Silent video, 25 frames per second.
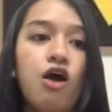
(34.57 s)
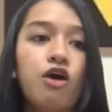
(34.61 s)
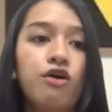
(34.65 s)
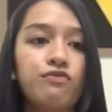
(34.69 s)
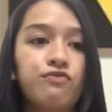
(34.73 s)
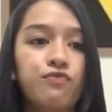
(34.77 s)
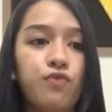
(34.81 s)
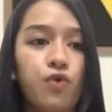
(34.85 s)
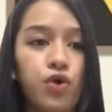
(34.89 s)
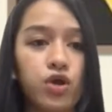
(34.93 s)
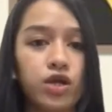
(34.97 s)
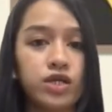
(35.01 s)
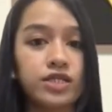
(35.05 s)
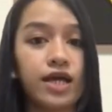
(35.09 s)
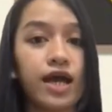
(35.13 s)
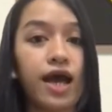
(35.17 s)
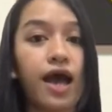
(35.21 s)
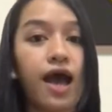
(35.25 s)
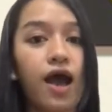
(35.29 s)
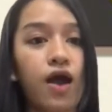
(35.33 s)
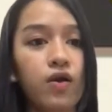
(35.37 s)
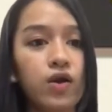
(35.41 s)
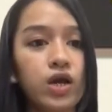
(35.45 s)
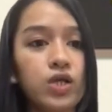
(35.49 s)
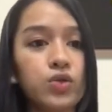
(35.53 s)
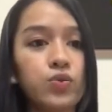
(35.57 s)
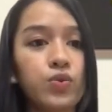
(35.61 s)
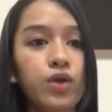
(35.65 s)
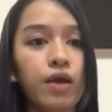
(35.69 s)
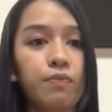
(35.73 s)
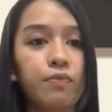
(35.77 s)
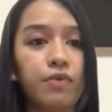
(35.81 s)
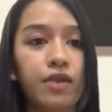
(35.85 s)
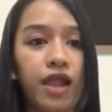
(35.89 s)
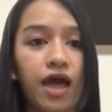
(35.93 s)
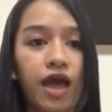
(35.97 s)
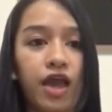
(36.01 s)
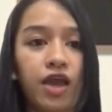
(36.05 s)
Fourth, how can we
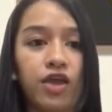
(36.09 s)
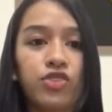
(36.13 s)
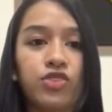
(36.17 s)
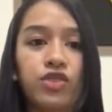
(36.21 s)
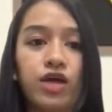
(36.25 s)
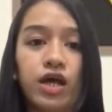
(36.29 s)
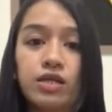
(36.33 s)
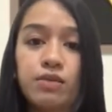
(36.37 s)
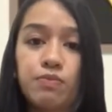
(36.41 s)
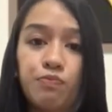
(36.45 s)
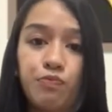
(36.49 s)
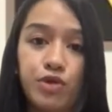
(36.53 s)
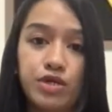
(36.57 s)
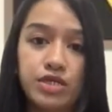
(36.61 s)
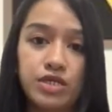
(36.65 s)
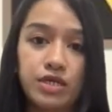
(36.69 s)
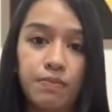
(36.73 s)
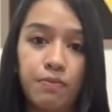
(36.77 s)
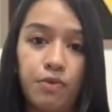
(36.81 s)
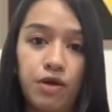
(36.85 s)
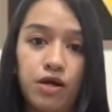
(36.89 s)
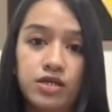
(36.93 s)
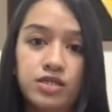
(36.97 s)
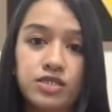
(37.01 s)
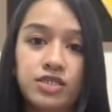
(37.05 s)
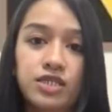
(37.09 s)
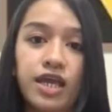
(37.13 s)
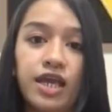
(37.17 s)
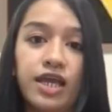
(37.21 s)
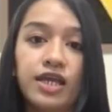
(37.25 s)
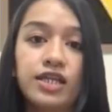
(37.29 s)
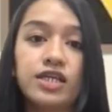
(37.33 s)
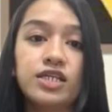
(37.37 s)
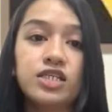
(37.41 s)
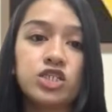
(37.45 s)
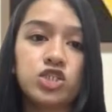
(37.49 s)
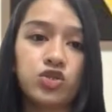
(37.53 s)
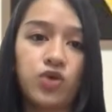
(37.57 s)
apply that principles in
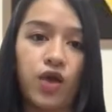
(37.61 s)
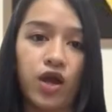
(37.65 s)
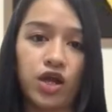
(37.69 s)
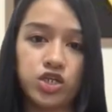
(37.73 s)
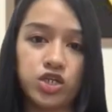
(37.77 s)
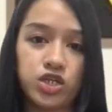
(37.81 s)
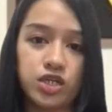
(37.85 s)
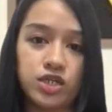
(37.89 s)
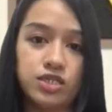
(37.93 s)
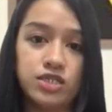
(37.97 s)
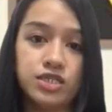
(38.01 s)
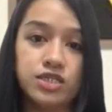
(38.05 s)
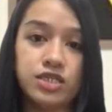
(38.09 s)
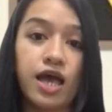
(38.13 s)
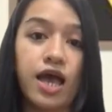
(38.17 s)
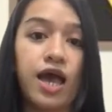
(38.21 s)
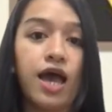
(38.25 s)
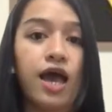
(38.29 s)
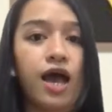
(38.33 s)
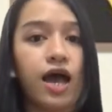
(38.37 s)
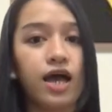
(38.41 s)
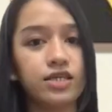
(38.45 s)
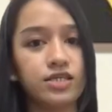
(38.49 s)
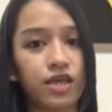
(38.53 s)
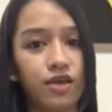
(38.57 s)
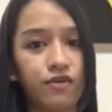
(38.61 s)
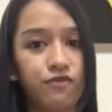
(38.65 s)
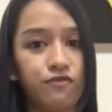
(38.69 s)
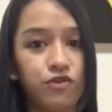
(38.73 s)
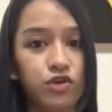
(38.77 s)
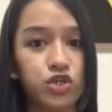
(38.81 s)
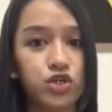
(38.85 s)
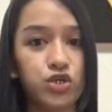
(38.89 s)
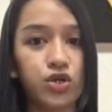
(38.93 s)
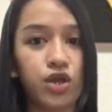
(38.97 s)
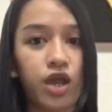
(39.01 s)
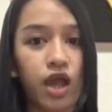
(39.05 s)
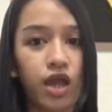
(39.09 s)
instructions as a
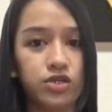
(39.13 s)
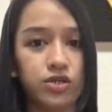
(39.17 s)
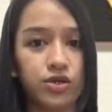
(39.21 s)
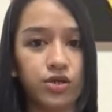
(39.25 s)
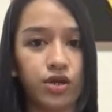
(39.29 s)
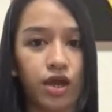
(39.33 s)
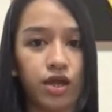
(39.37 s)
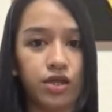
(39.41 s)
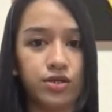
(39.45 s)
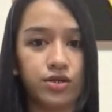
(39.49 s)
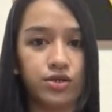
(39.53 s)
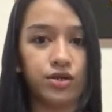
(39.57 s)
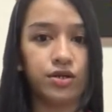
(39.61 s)
future educator?